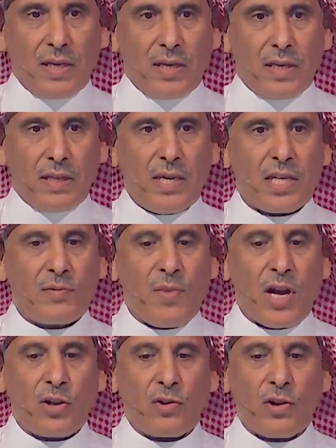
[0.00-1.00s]
These
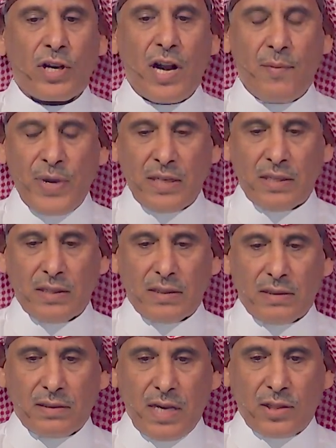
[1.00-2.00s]
macroeconomics
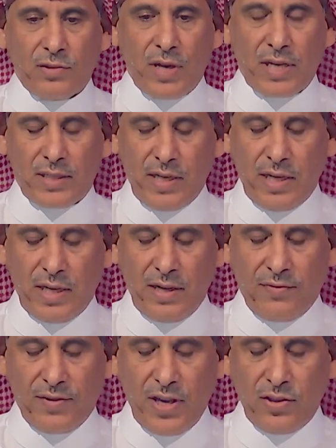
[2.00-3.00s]
that you are seeing in
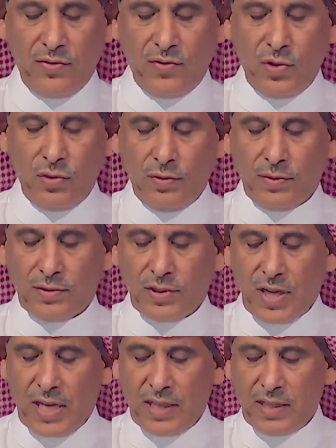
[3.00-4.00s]
front of you,
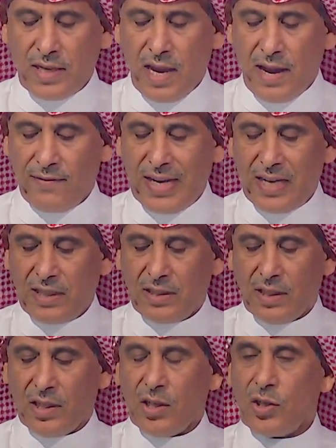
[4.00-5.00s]
trends have led
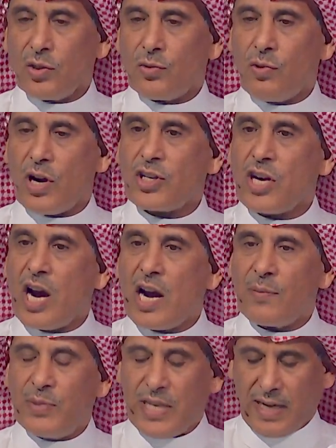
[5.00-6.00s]
to a
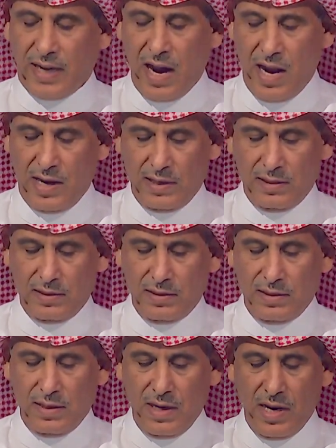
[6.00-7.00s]
sharp decline
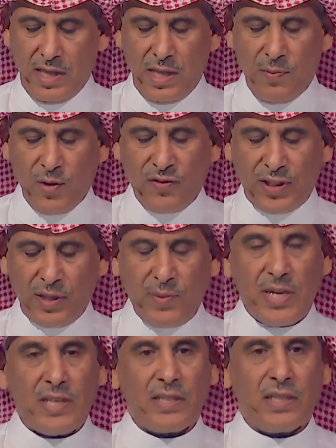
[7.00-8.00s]
in the
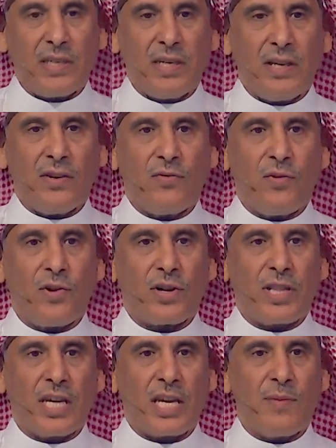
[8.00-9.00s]
profitability for
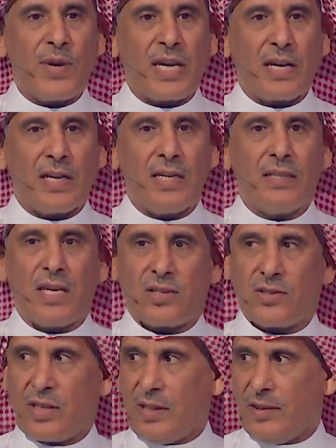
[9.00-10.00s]
the chemical industry.